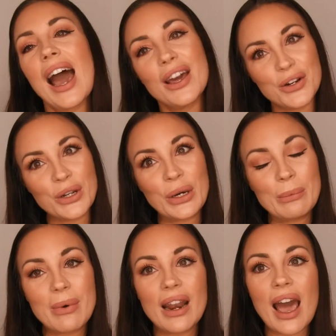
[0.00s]
I don't know.
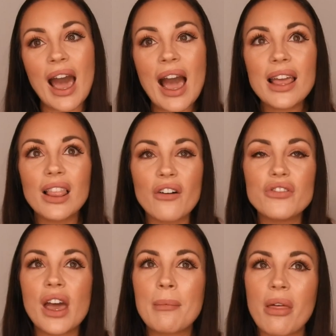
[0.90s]
But I
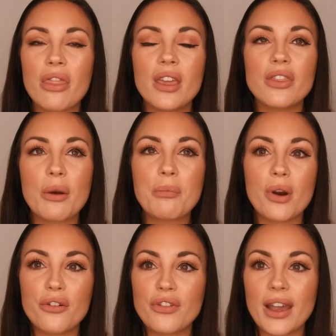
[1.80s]
love them. I think they're
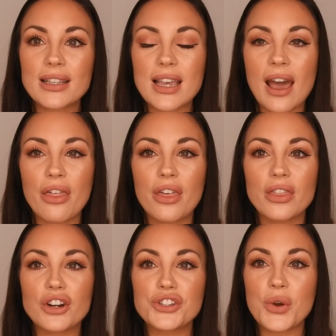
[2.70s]
perfect. I
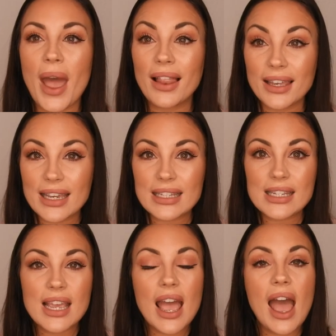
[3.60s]
think they're so
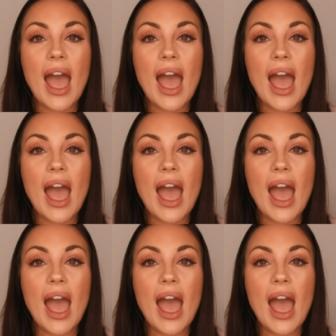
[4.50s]
elegant